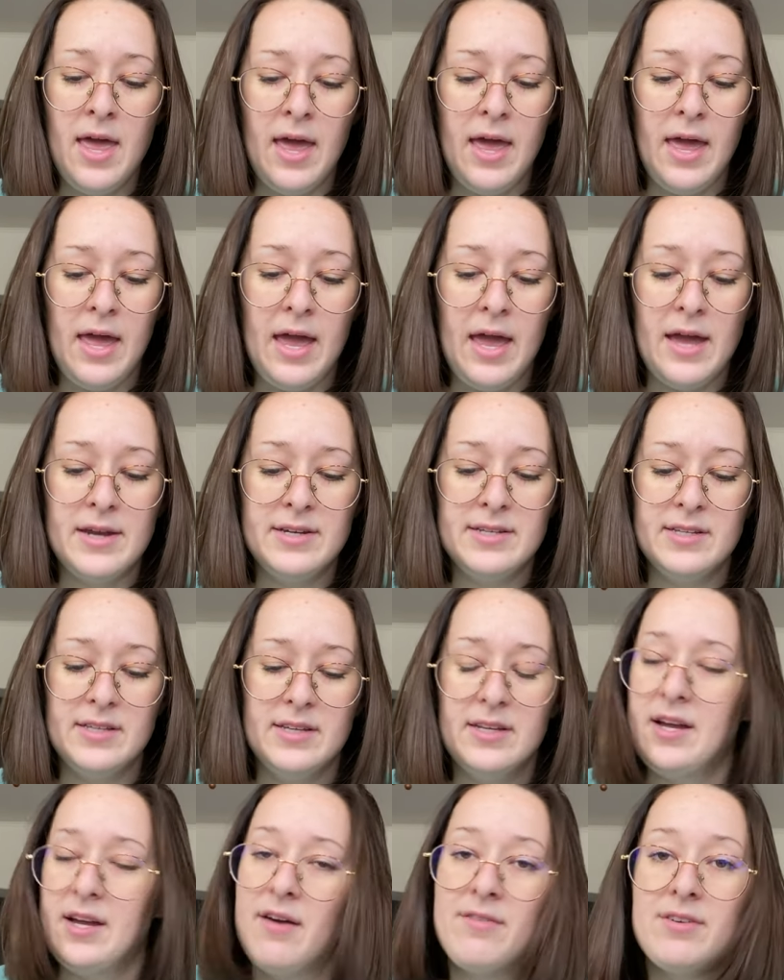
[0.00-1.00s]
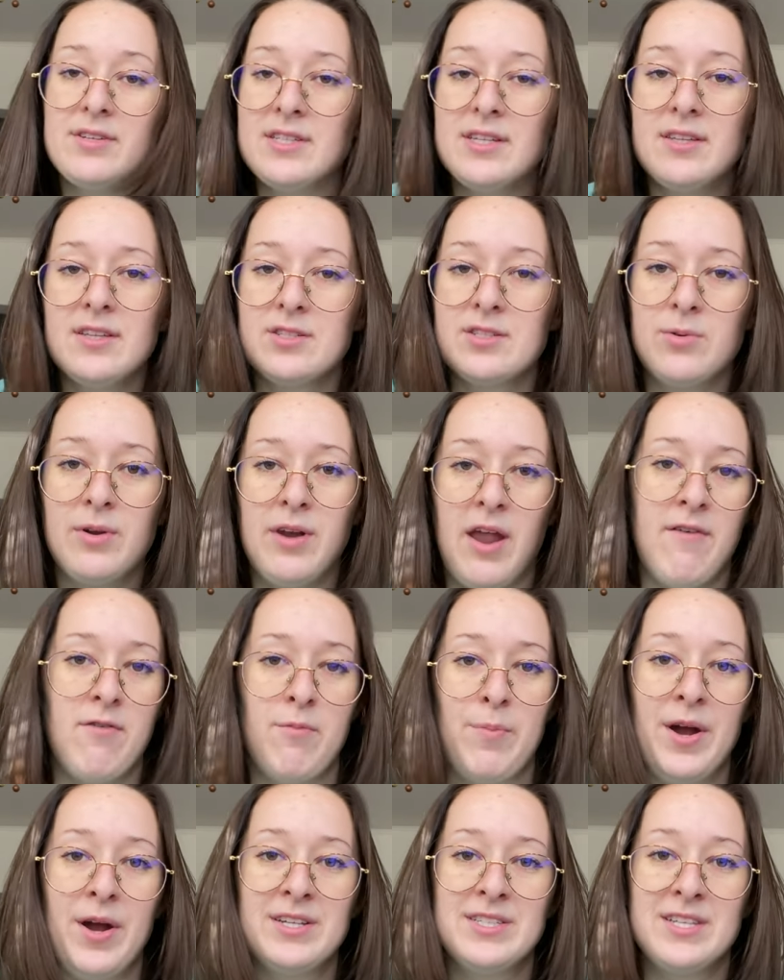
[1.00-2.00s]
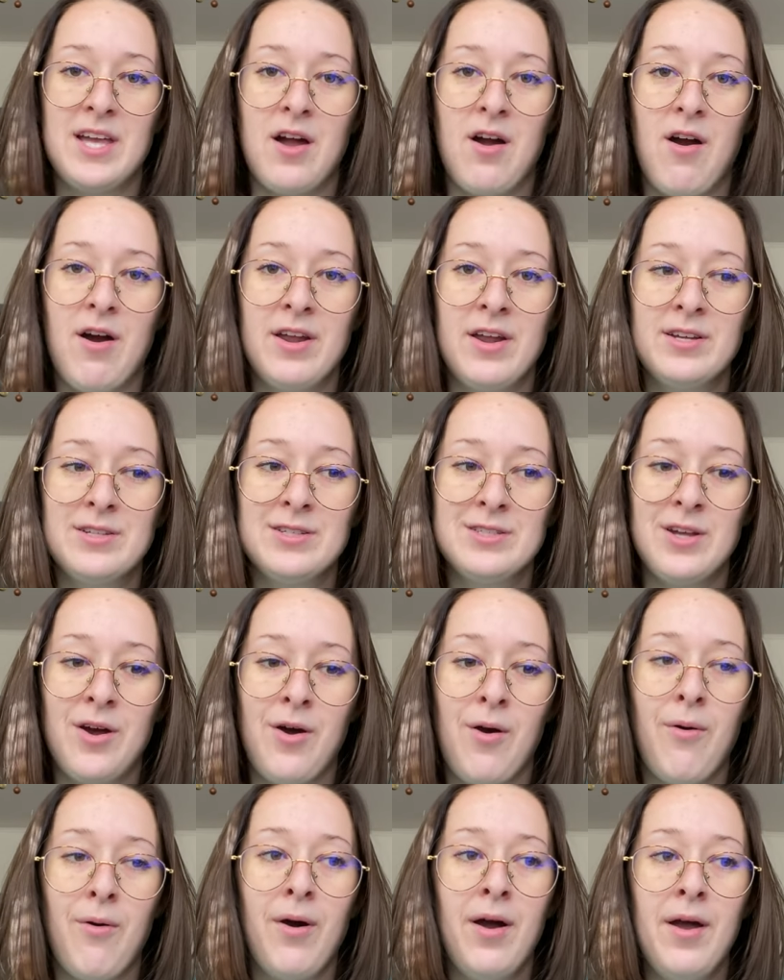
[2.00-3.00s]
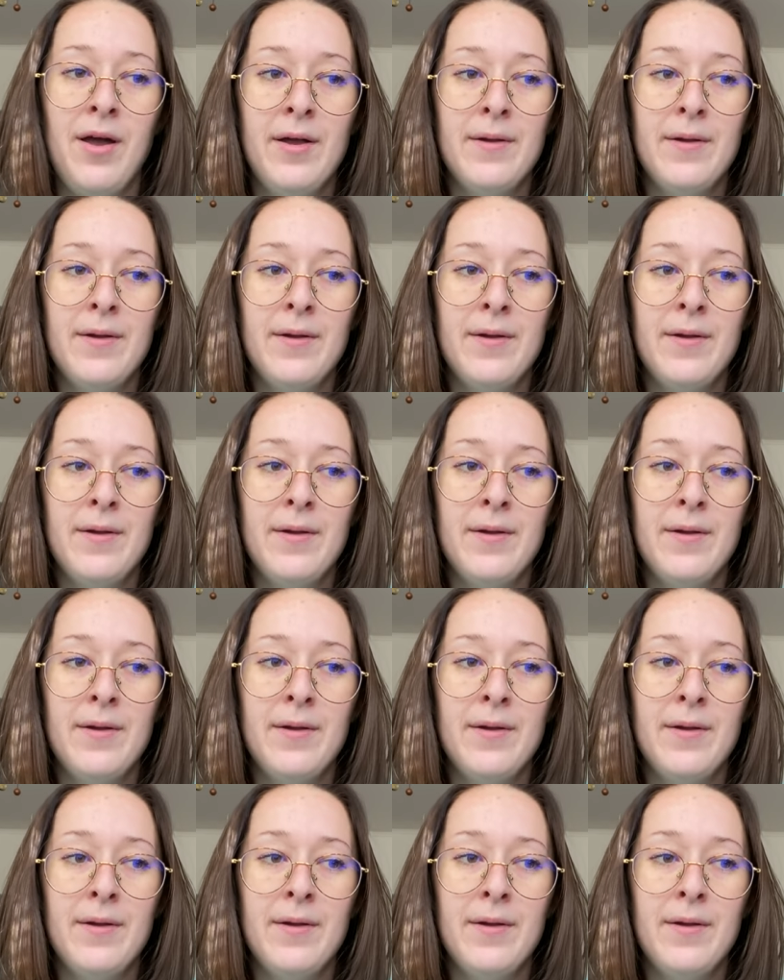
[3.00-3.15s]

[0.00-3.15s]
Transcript: And obviously this wouldn't have a price tag on it, so